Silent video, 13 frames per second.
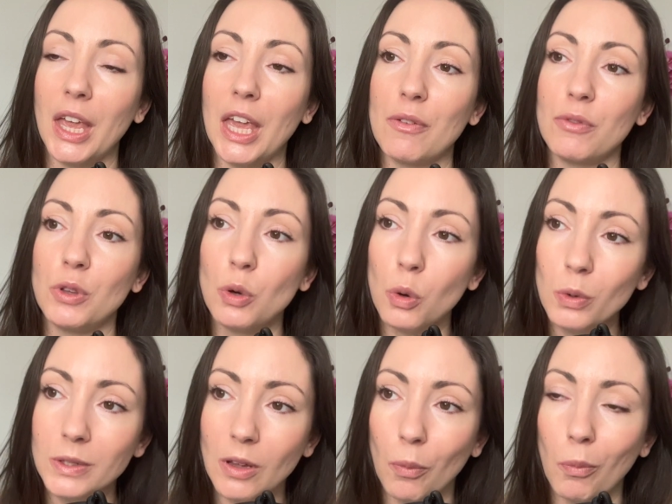if you're
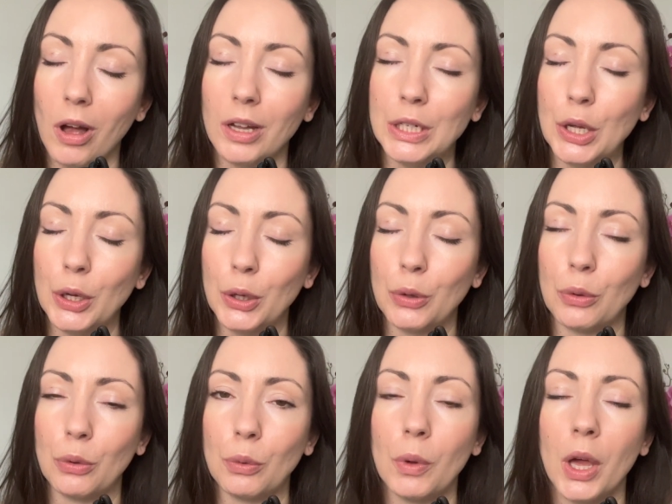someone
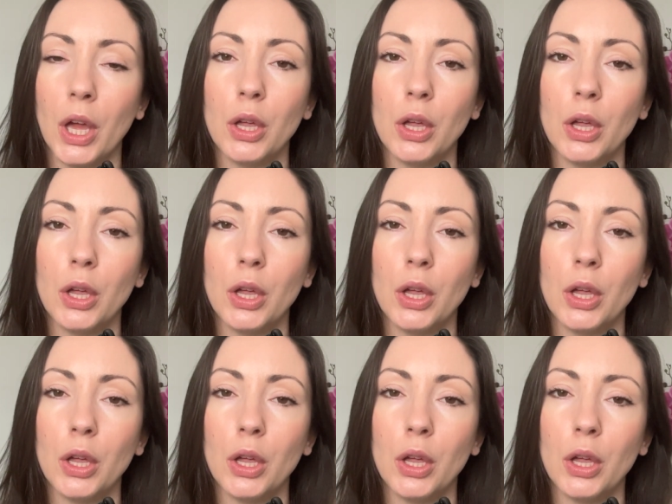who